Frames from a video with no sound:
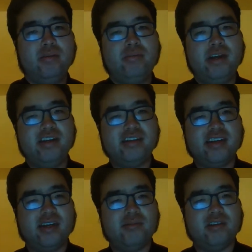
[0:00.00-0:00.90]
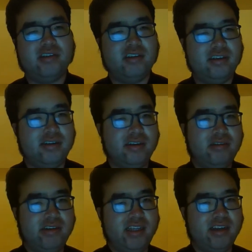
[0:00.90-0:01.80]
British Admiral Hood
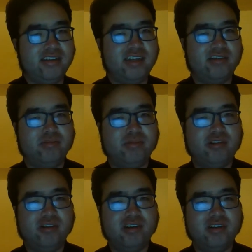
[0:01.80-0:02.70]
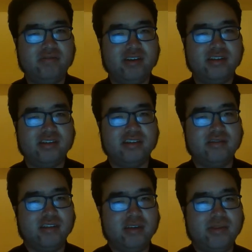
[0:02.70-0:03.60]
realized how important it was
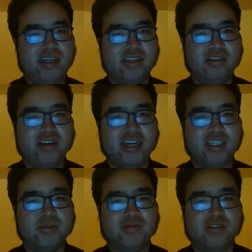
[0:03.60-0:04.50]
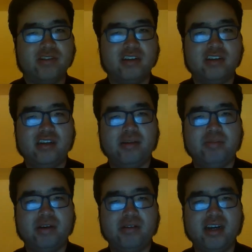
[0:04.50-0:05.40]
to eliminate de Grasse before de
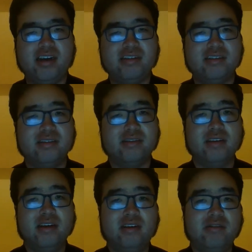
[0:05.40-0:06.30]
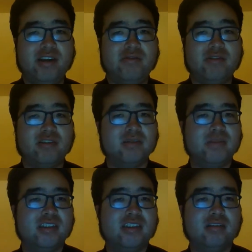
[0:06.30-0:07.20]
Barras's
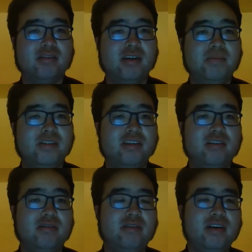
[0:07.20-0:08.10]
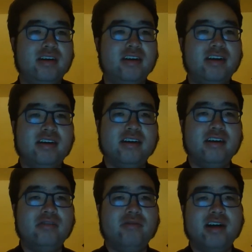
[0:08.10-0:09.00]
reinforcements showed up, so
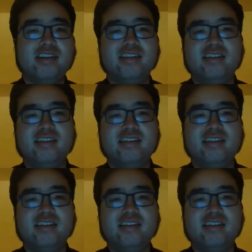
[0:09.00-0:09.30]
Hood wanted